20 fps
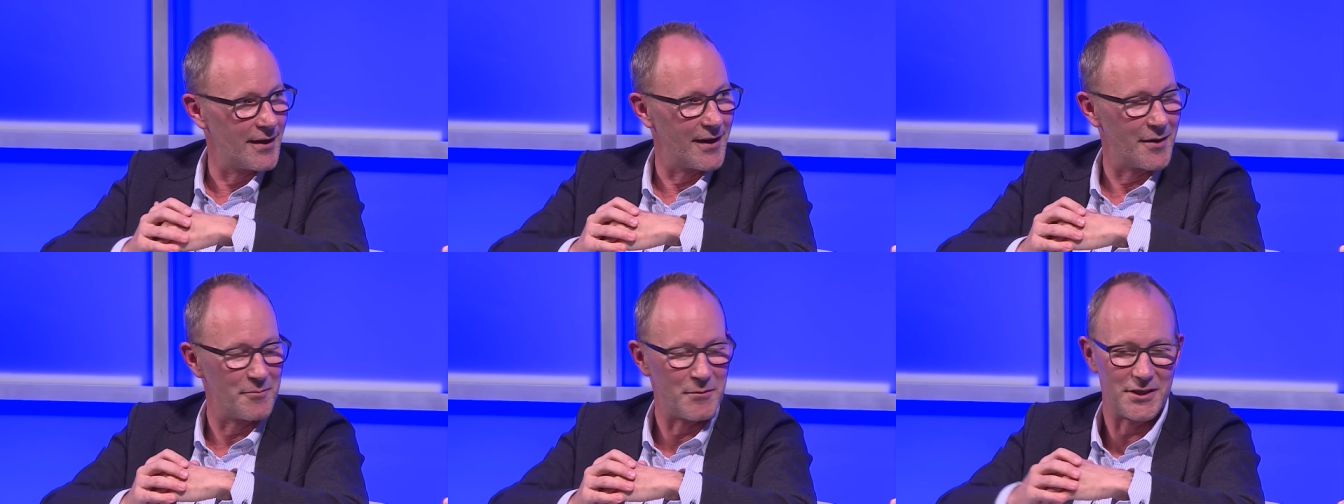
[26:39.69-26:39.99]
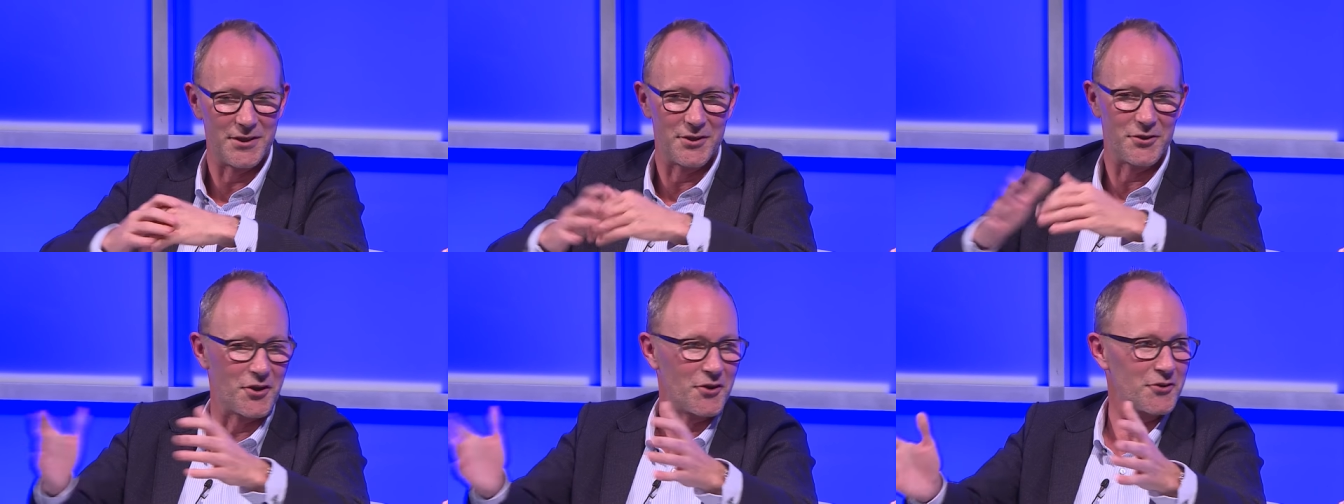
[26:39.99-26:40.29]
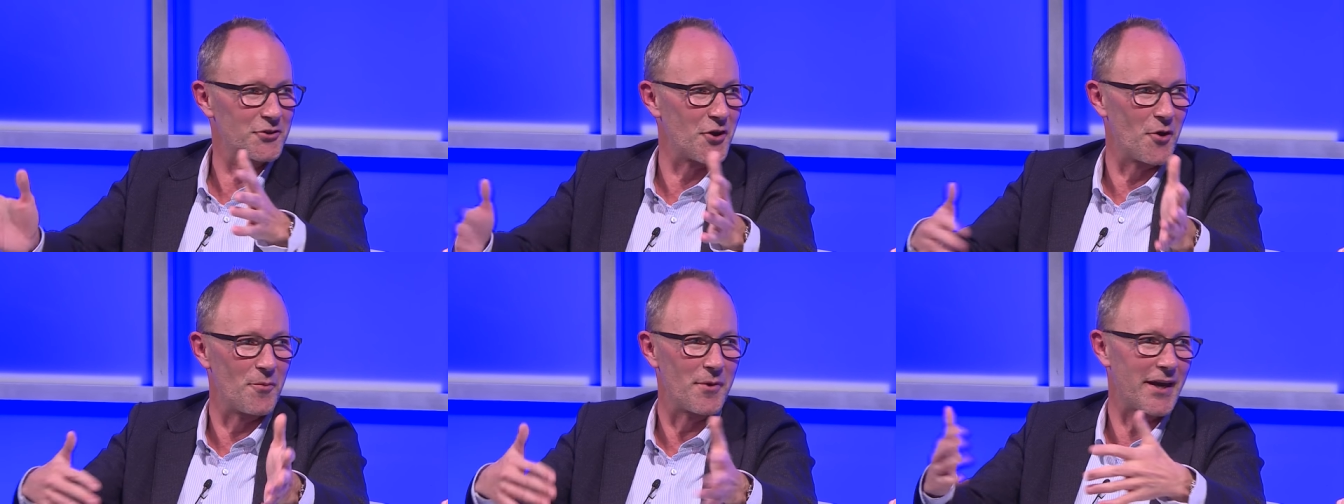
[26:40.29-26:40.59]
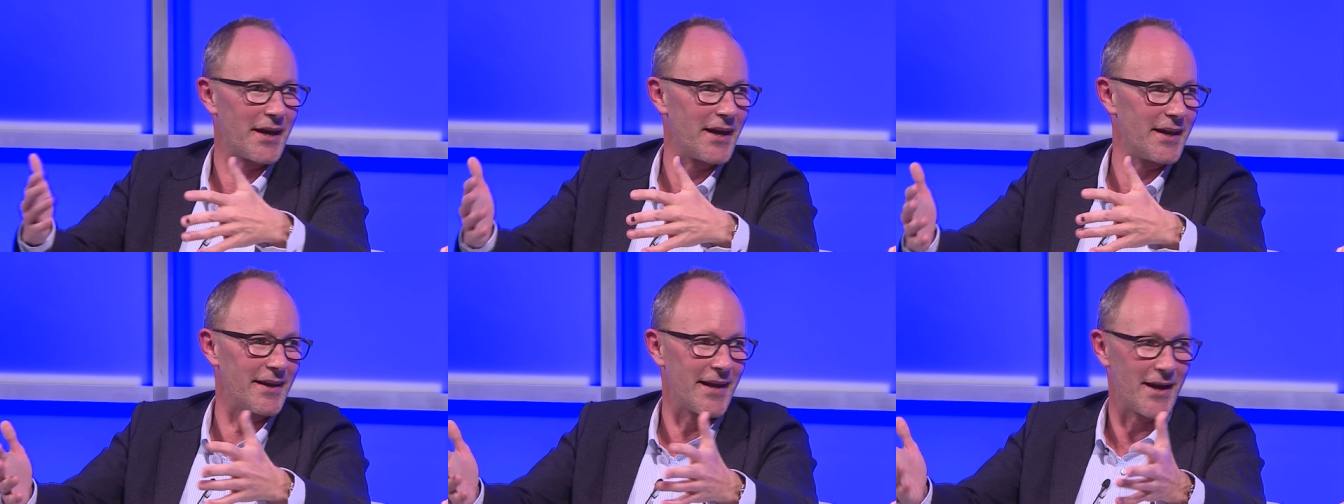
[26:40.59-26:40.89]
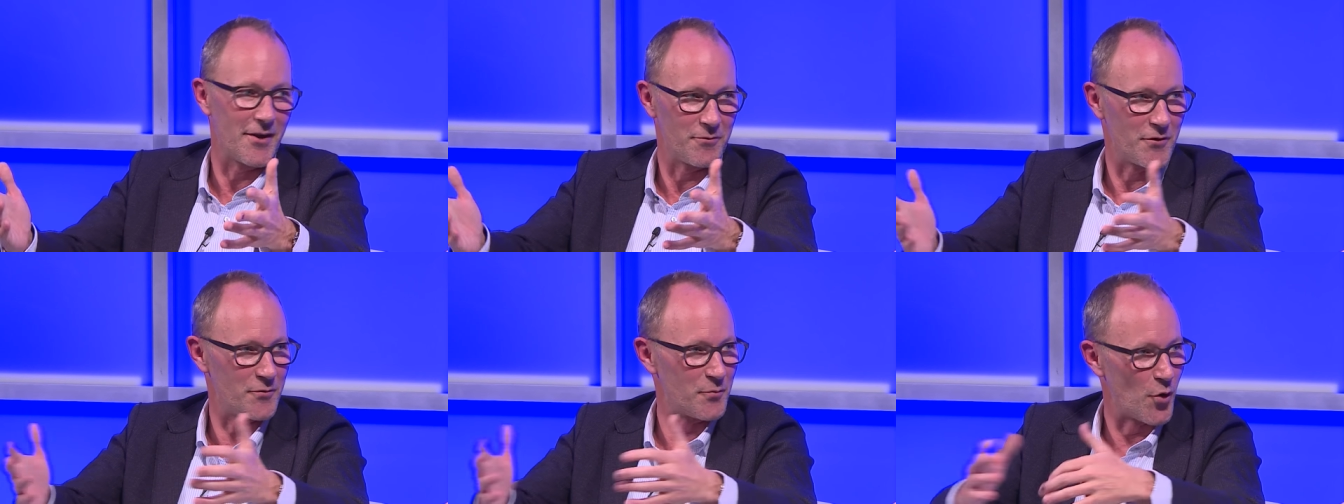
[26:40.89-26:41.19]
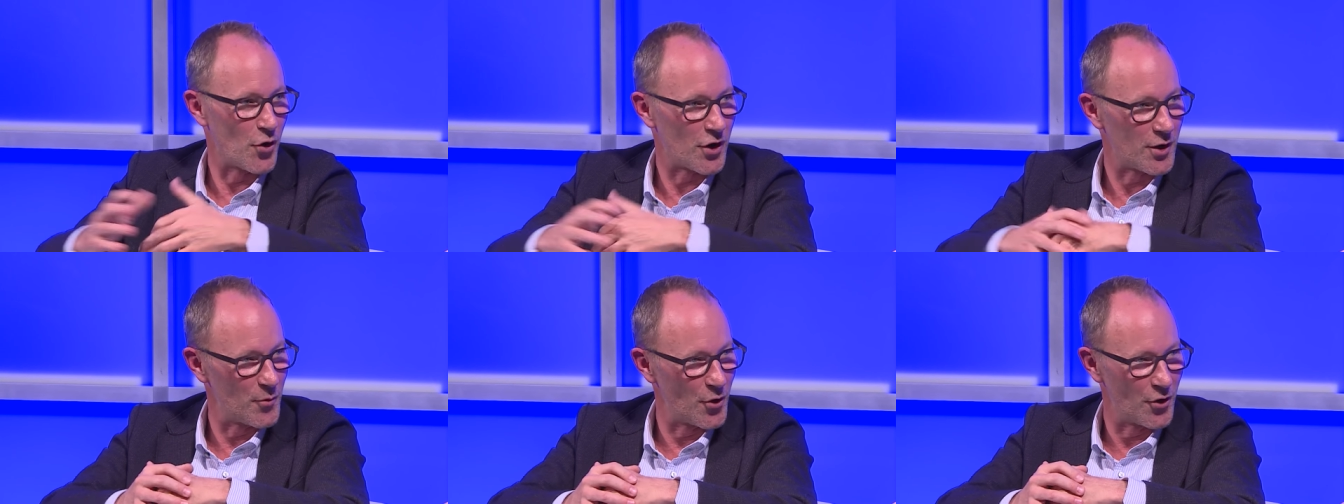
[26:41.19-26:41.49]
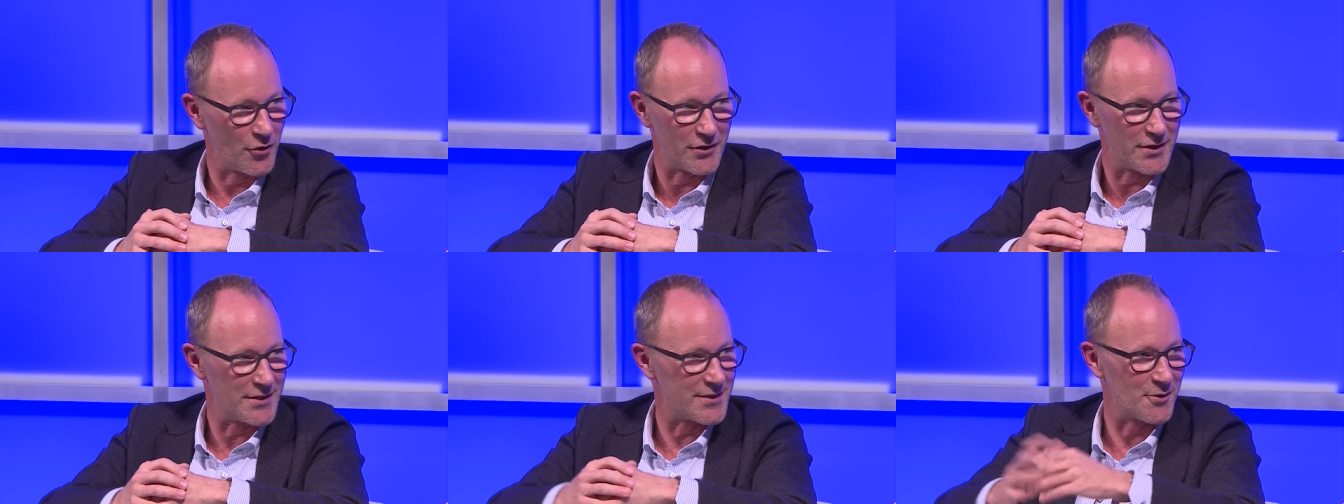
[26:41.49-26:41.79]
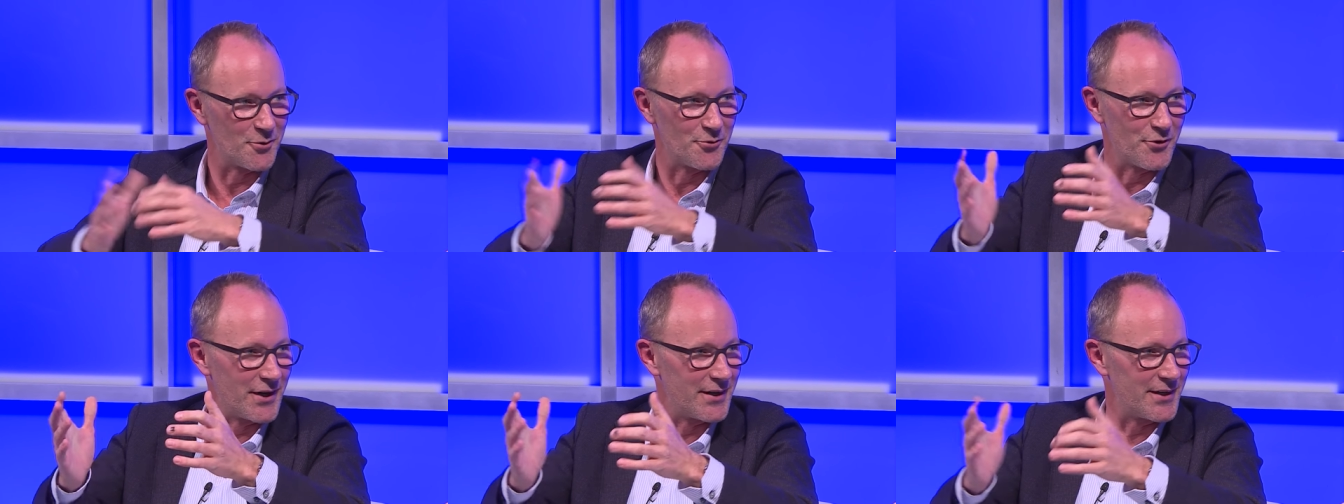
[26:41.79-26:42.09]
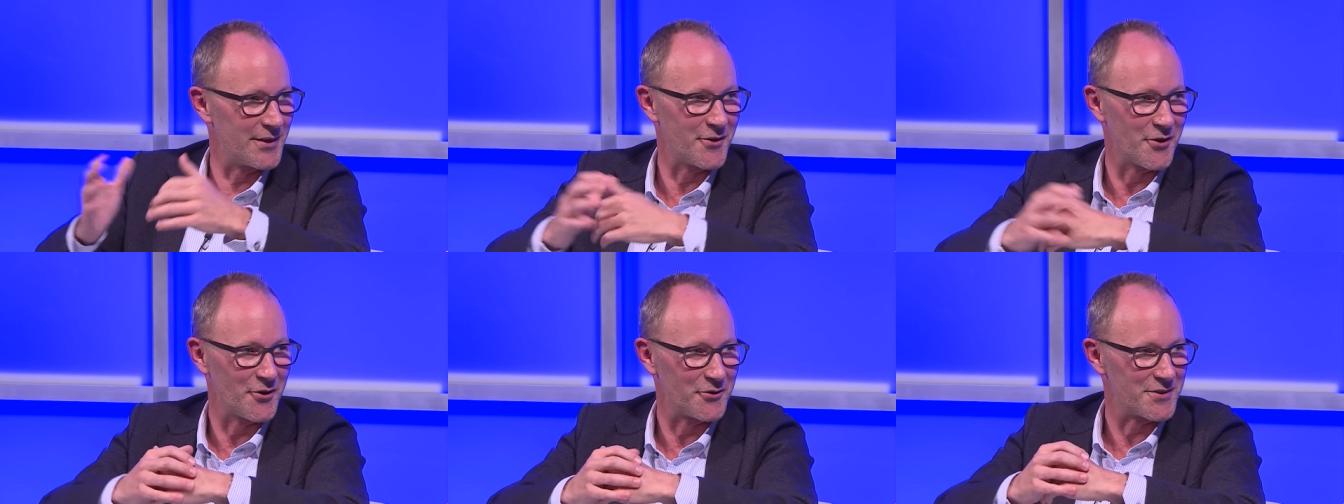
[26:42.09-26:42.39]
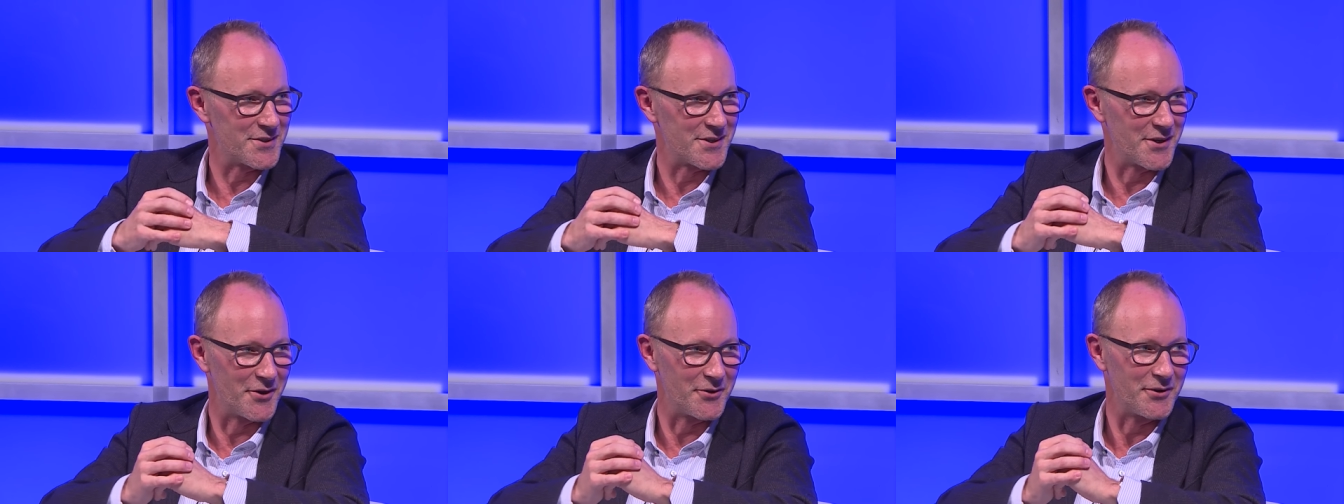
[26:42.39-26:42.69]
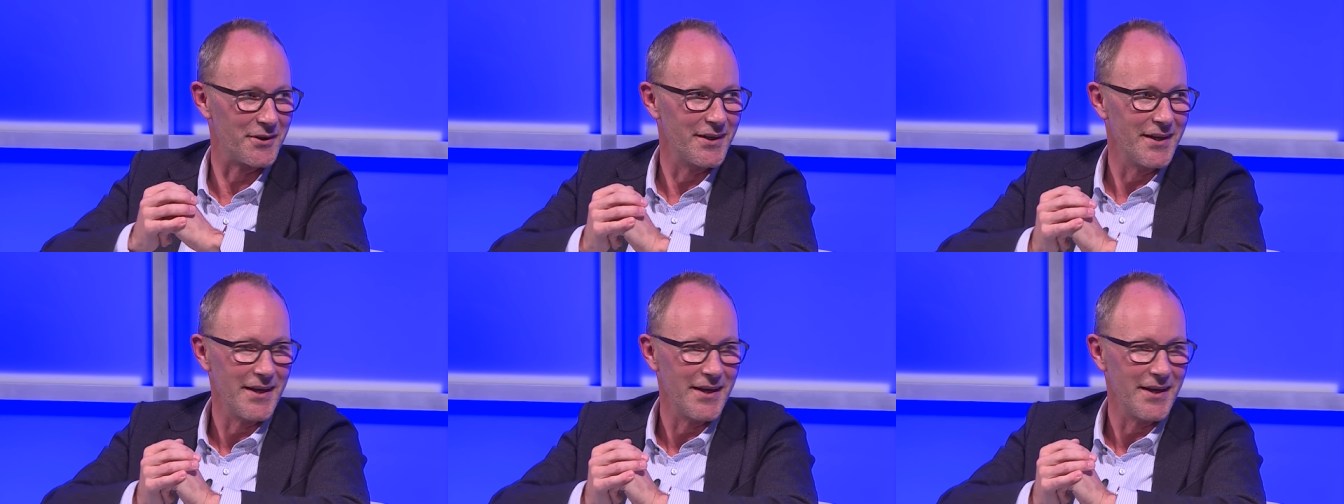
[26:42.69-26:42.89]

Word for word: I mean, you don't come again now with Pokemon. It's already gone. So,